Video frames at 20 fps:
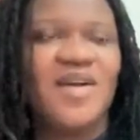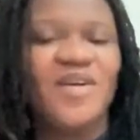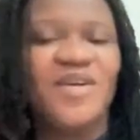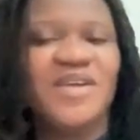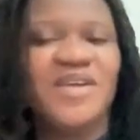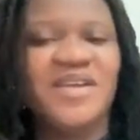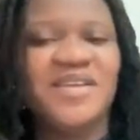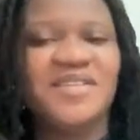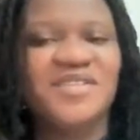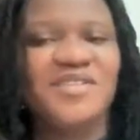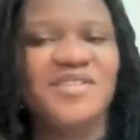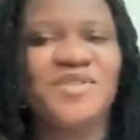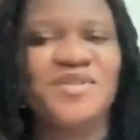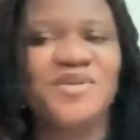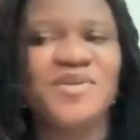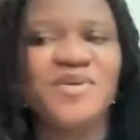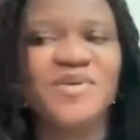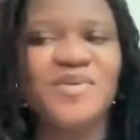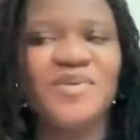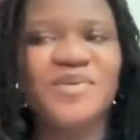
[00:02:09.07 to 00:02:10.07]
Okay,
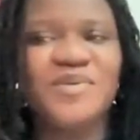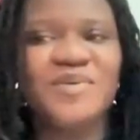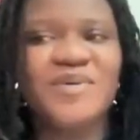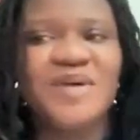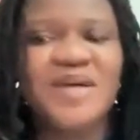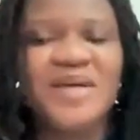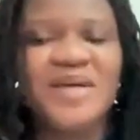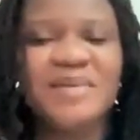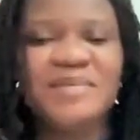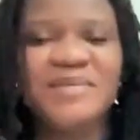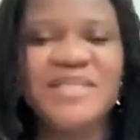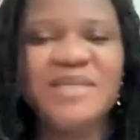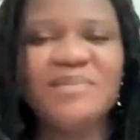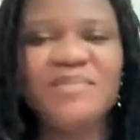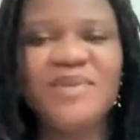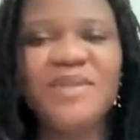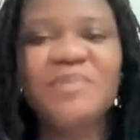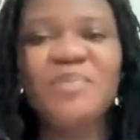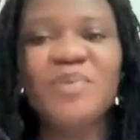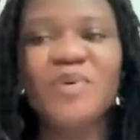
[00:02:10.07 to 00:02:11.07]
so
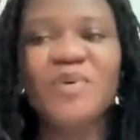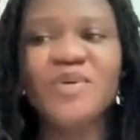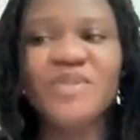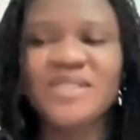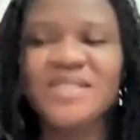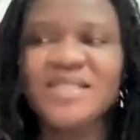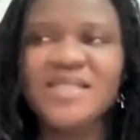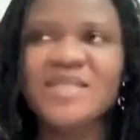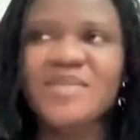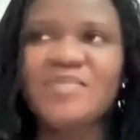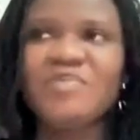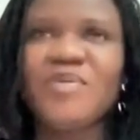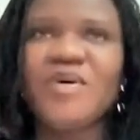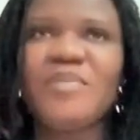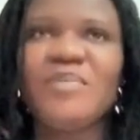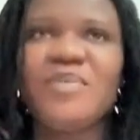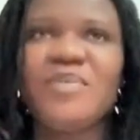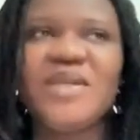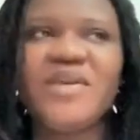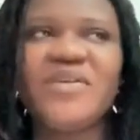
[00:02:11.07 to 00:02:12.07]
simply put,
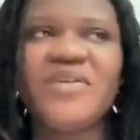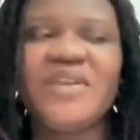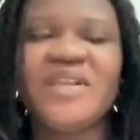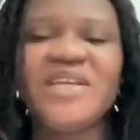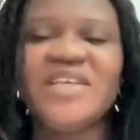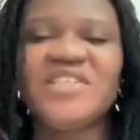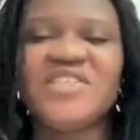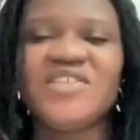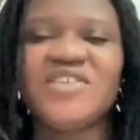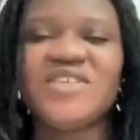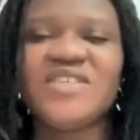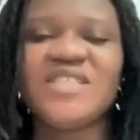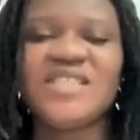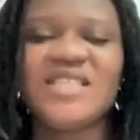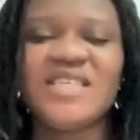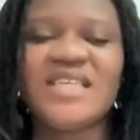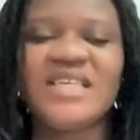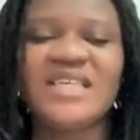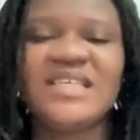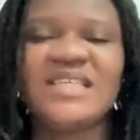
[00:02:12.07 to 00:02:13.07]
public relations
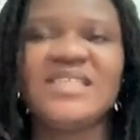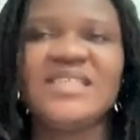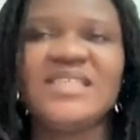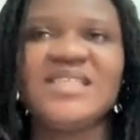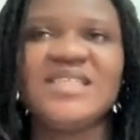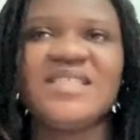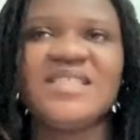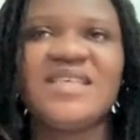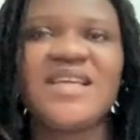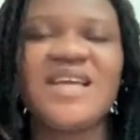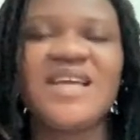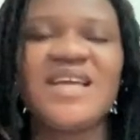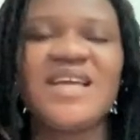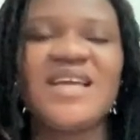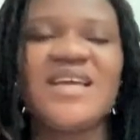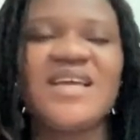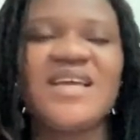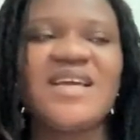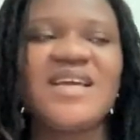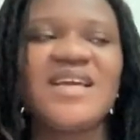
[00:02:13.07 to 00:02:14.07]
is
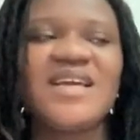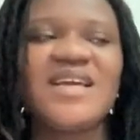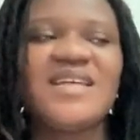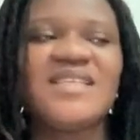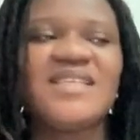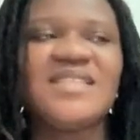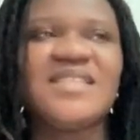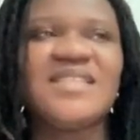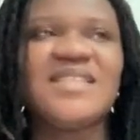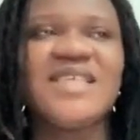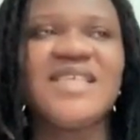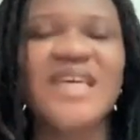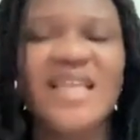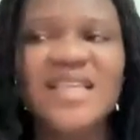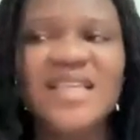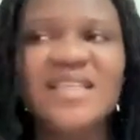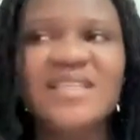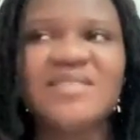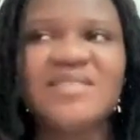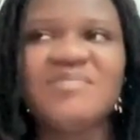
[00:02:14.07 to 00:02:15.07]

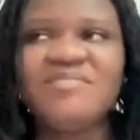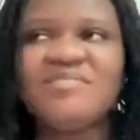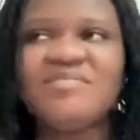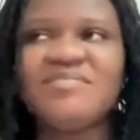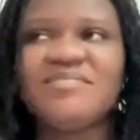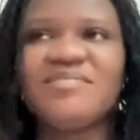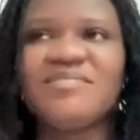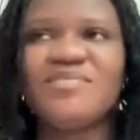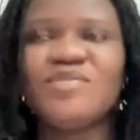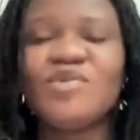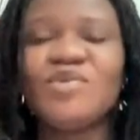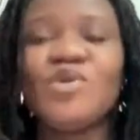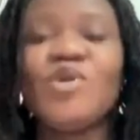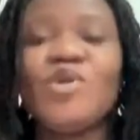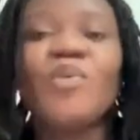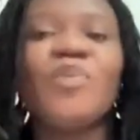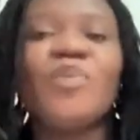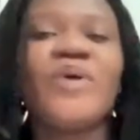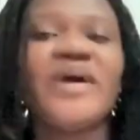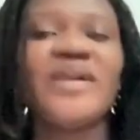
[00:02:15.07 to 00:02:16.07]
telling
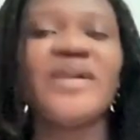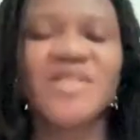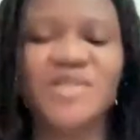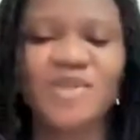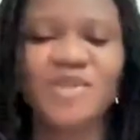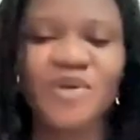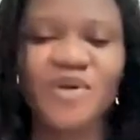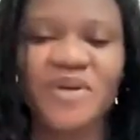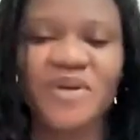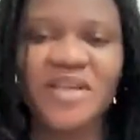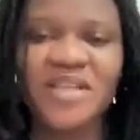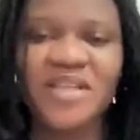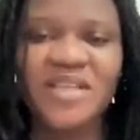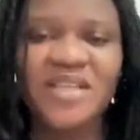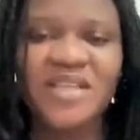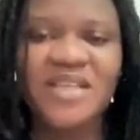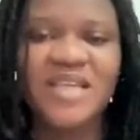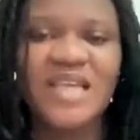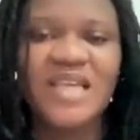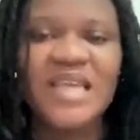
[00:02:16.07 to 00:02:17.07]
your brand story
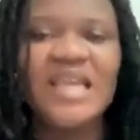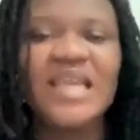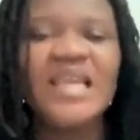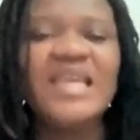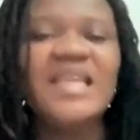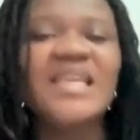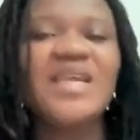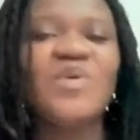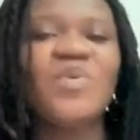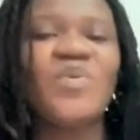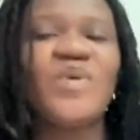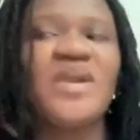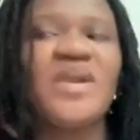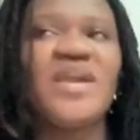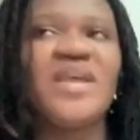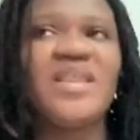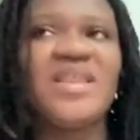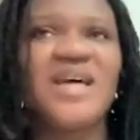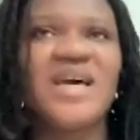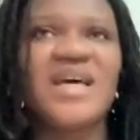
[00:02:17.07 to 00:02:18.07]
in a
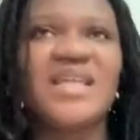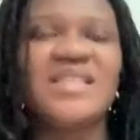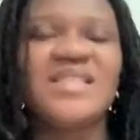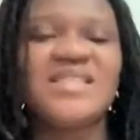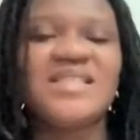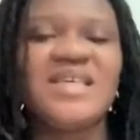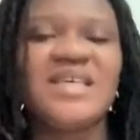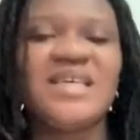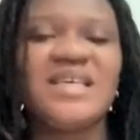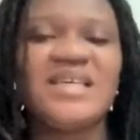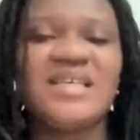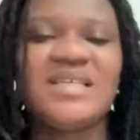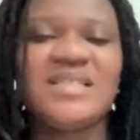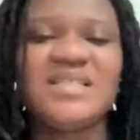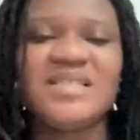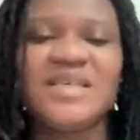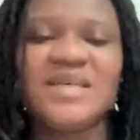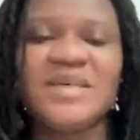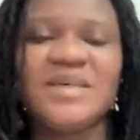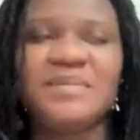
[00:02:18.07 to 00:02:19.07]
way that
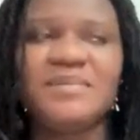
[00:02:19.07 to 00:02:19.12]
is